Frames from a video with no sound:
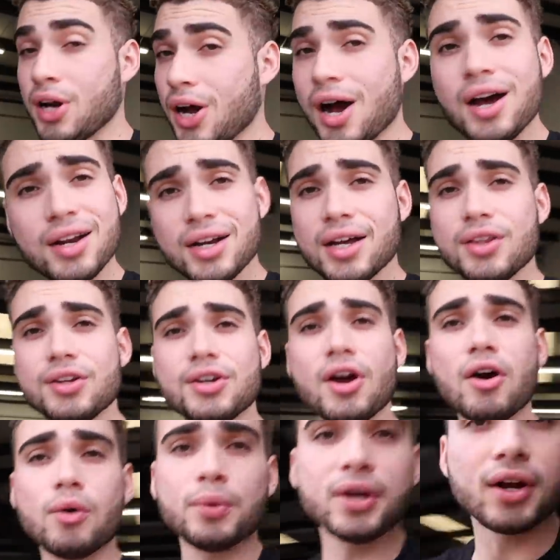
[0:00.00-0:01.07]
on another
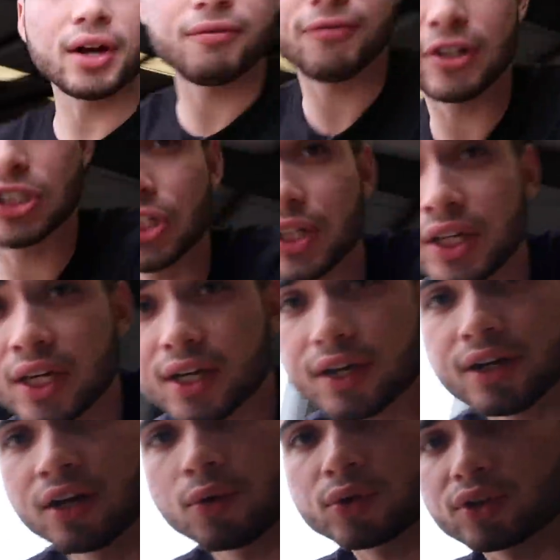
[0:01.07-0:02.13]
note, we are officially here with the